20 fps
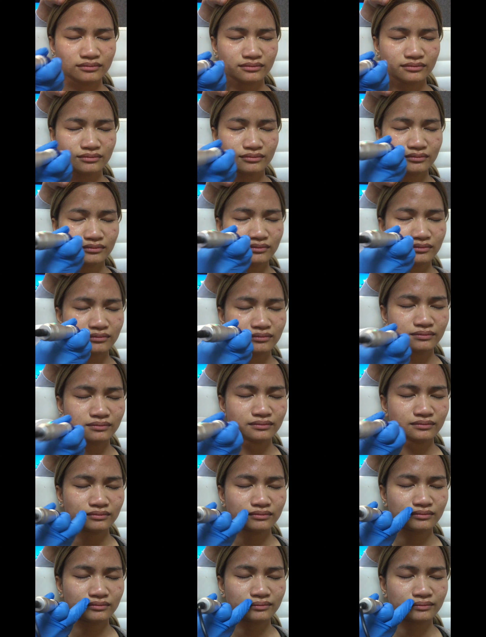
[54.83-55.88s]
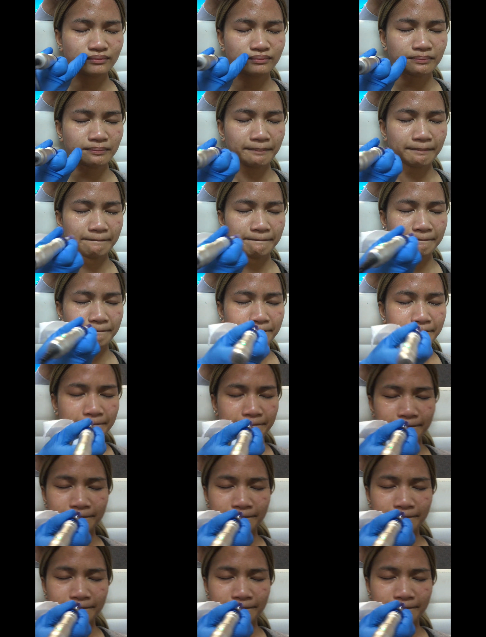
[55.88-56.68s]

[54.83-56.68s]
Nobody speaks.